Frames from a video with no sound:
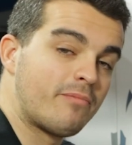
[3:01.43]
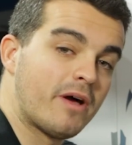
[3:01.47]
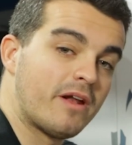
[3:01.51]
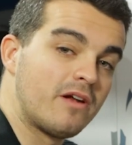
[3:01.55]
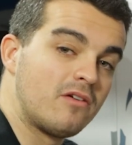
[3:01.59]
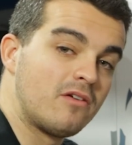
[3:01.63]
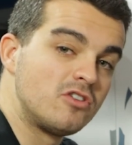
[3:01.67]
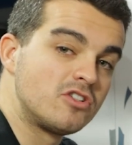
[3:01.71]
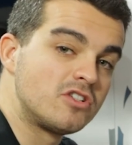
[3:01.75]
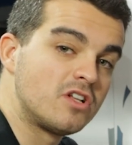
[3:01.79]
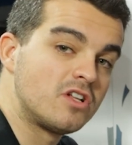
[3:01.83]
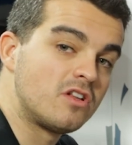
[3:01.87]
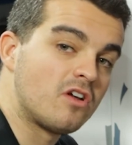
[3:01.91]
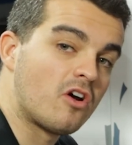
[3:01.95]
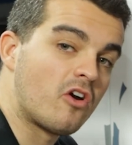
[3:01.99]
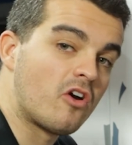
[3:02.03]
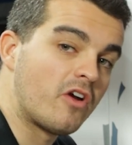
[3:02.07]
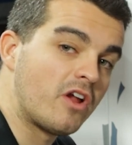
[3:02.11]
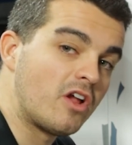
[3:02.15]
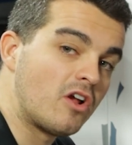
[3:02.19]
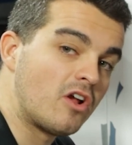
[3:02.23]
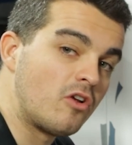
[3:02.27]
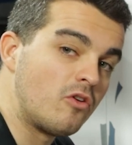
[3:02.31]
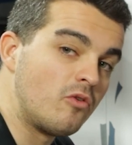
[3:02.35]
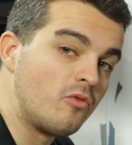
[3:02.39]
panels that are
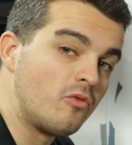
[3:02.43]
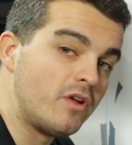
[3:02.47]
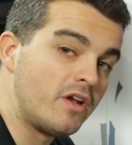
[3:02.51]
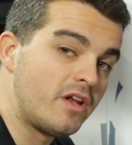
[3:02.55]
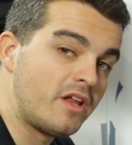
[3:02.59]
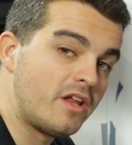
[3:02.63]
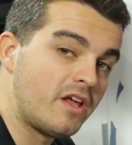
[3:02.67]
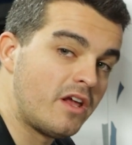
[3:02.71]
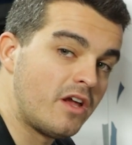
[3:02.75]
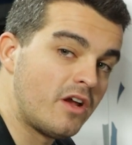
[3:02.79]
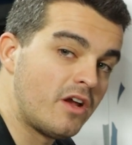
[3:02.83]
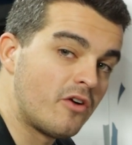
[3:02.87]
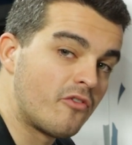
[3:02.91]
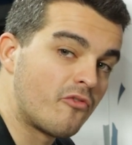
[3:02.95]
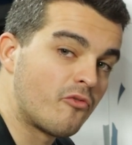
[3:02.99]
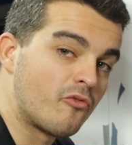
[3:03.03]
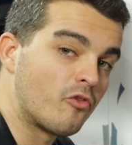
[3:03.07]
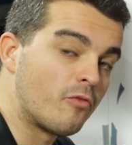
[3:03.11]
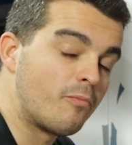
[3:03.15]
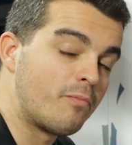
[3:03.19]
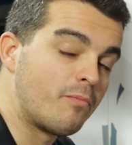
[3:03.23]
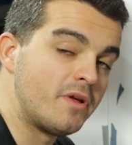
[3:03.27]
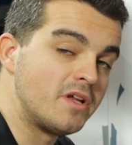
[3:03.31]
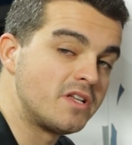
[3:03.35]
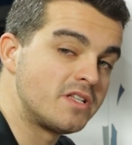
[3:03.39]
included here
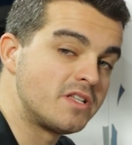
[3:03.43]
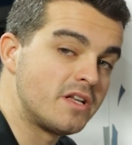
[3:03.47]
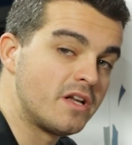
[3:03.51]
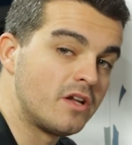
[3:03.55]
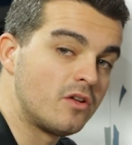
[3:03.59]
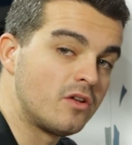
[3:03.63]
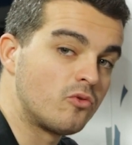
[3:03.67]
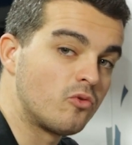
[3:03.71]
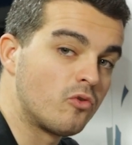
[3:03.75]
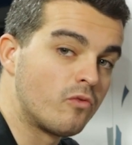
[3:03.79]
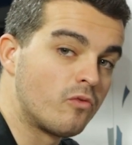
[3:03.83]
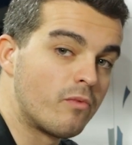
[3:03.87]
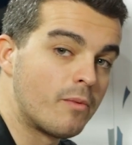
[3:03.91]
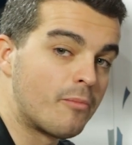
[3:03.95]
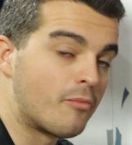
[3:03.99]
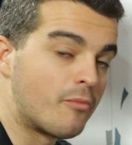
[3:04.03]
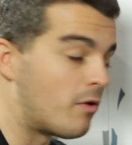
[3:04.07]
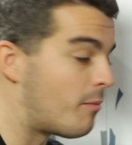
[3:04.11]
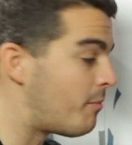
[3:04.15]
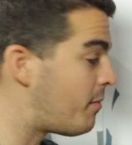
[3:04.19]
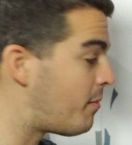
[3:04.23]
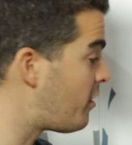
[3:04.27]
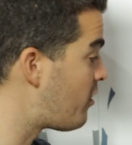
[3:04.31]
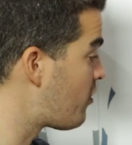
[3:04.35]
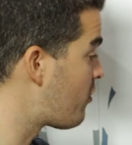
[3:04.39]
for piston and
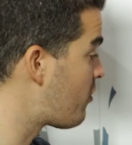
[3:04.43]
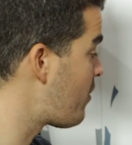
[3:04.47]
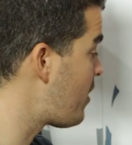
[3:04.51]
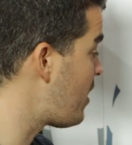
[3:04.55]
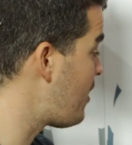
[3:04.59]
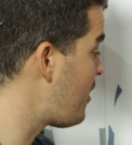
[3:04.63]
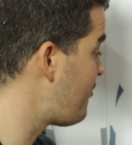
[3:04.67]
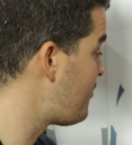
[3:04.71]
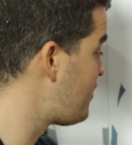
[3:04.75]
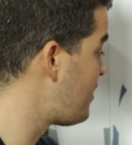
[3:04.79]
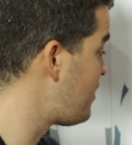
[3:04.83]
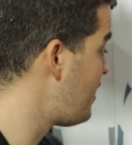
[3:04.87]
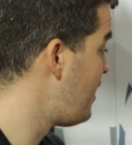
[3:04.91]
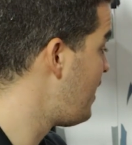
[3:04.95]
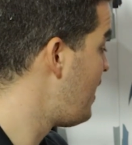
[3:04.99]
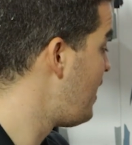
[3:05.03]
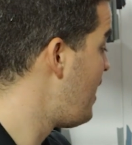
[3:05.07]
turboprop aircraft,